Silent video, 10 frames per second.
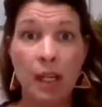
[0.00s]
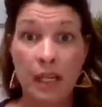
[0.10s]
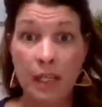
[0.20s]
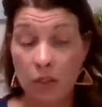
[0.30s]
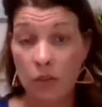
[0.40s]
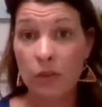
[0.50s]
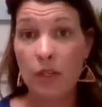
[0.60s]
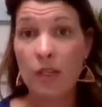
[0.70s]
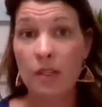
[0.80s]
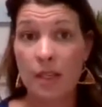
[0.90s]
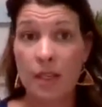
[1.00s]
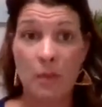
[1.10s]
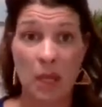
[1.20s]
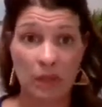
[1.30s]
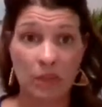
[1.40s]
and increase the
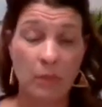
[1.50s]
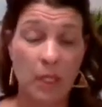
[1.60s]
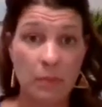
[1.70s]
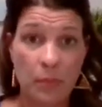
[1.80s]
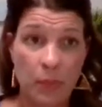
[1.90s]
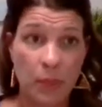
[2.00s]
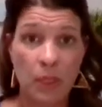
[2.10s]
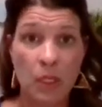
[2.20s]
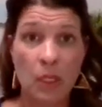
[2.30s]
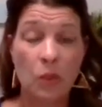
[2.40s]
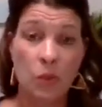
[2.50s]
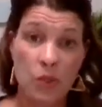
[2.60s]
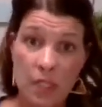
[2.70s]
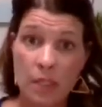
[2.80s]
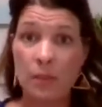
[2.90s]
amount of people who
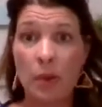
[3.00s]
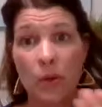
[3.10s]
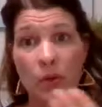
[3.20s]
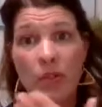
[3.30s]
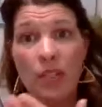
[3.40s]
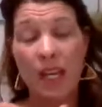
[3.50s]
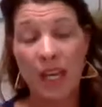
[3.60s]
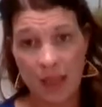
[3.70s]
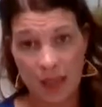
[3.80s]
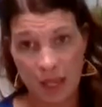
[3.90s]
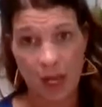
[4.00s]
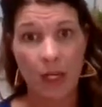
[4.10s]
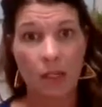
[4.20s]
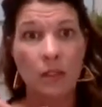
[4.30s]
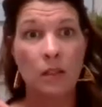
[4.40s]
see the post, and
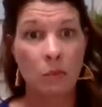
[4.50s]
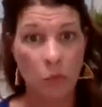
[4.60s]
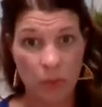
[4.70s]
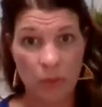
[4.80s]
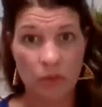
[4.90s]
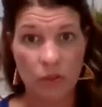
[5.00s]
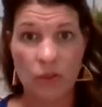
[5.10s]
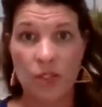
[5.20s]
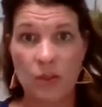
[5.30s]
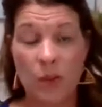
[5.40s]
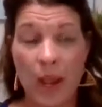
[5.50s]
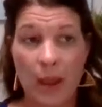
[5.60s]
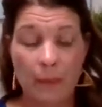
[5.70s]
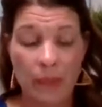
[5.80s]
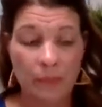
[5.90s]
then more purchases will
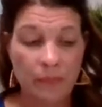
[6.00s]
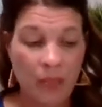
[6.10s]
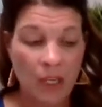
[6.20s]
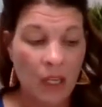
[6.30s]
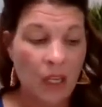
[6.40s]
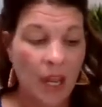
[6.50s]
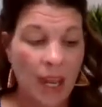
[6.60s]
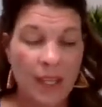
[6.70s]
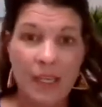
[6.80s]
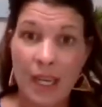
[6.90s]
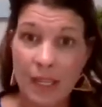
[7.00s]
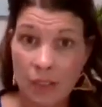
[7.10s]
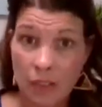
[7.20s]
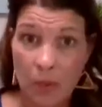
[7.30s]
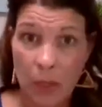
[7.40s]
happen. At the end
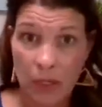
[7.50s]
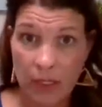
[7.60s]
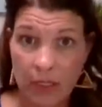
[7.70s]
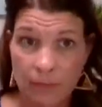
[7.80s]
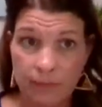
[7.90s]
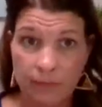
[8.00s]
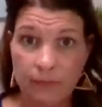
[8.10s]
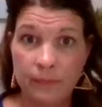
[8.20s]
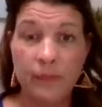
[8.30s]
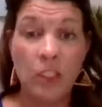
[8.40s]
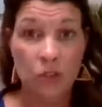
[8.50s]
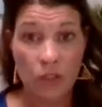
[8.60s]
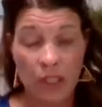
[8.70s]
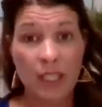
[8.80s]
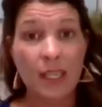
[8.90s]
of the party,
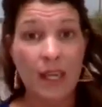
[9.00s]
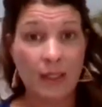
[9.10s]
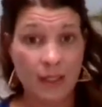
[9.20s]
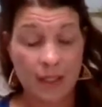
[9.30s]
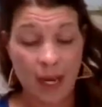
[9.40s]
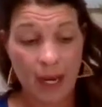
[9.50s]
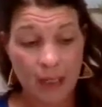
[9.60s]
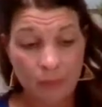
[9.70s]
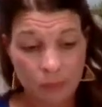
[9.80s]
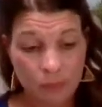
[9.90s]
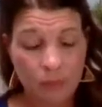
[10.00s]
usually the next day,